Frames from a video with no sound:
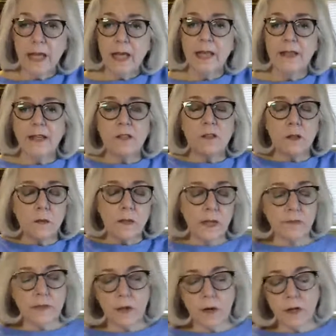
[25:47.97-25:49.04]
And I don't
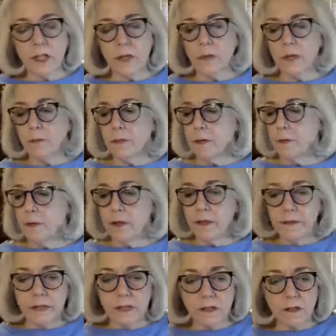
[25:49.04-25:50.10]
have to argue with my
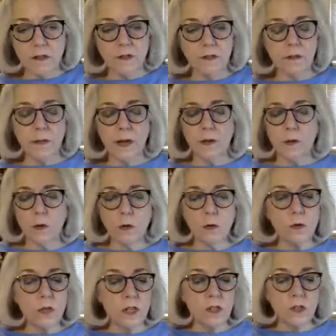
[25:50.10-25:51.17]
brother and sister about
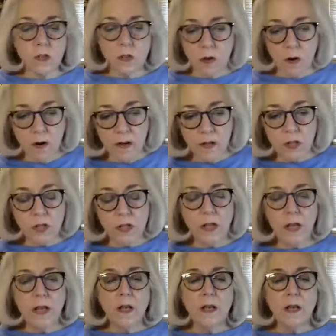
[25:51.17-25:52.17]
who's in charge.